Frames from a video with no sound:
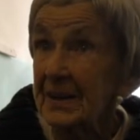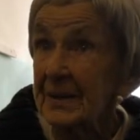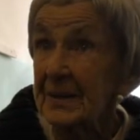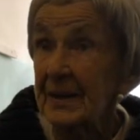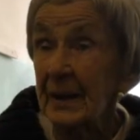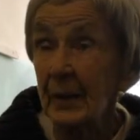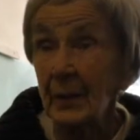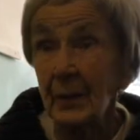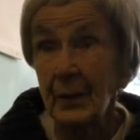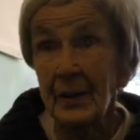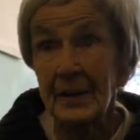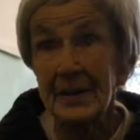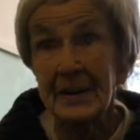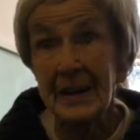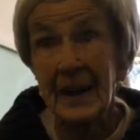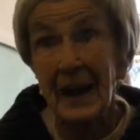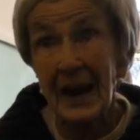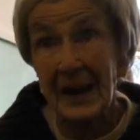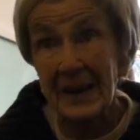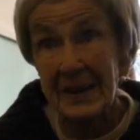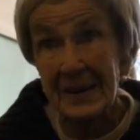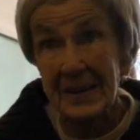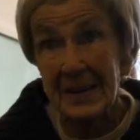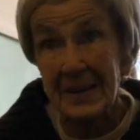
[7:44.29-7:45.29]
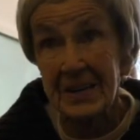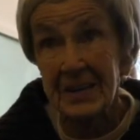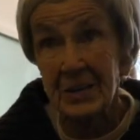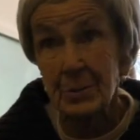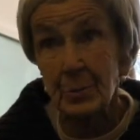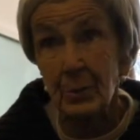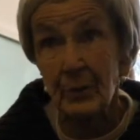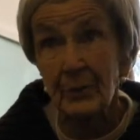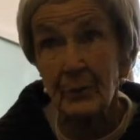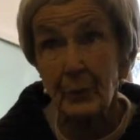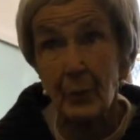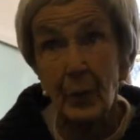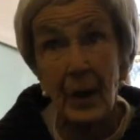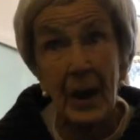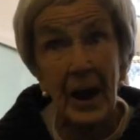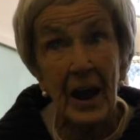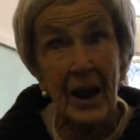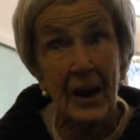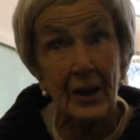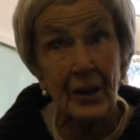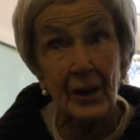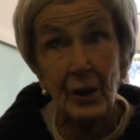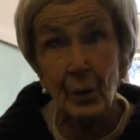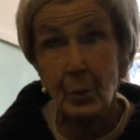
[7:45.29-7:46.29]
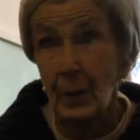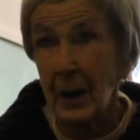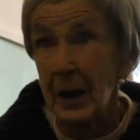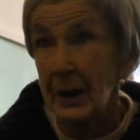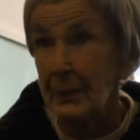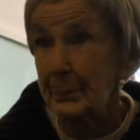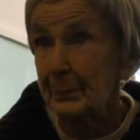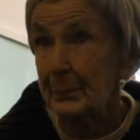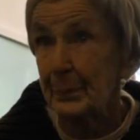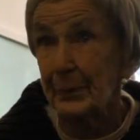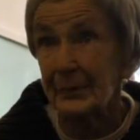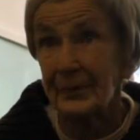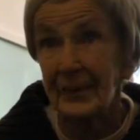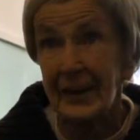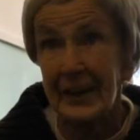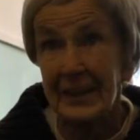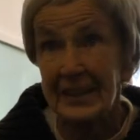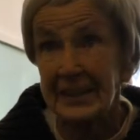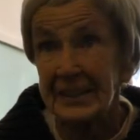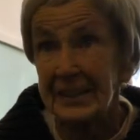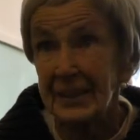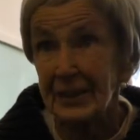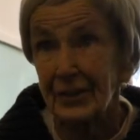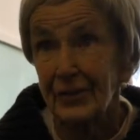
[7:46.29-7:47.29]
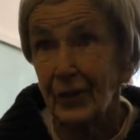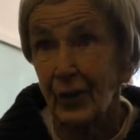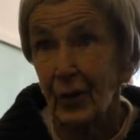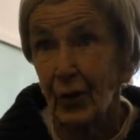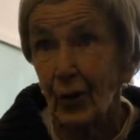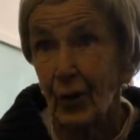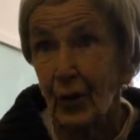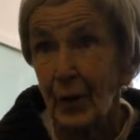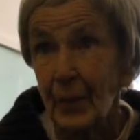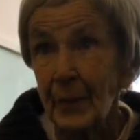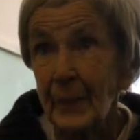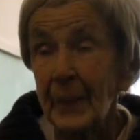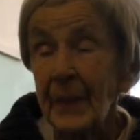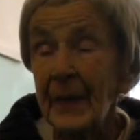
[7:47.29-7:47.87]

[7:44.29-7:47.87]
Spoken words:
Now, the Yanks were very well provided for.